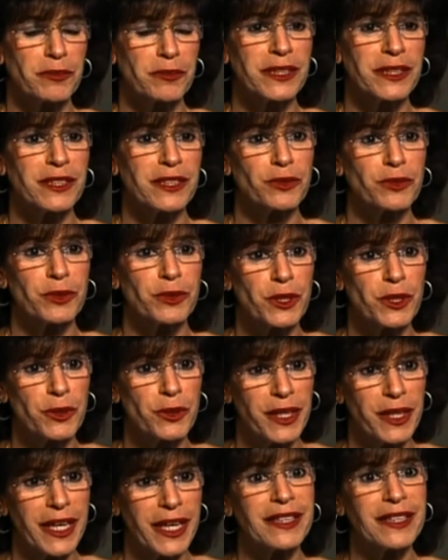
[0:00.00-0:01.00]
because we
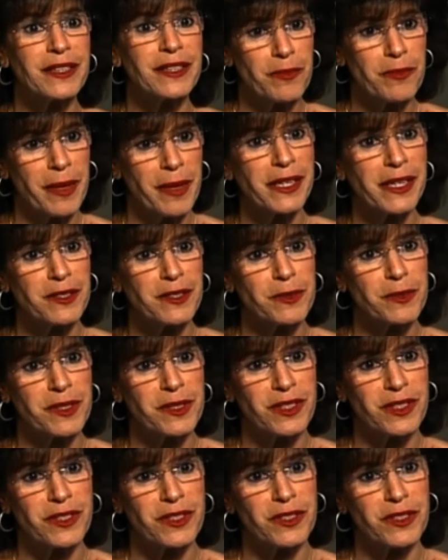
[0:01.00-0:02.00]
created the management
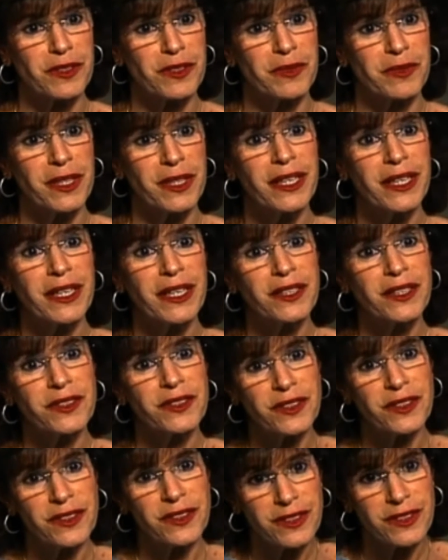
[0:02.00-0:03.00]
system
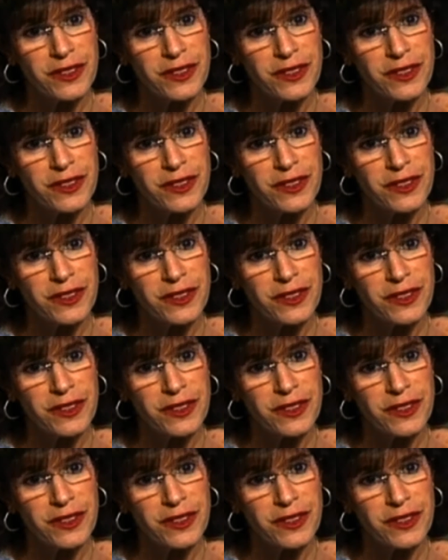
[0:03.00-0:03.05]
to,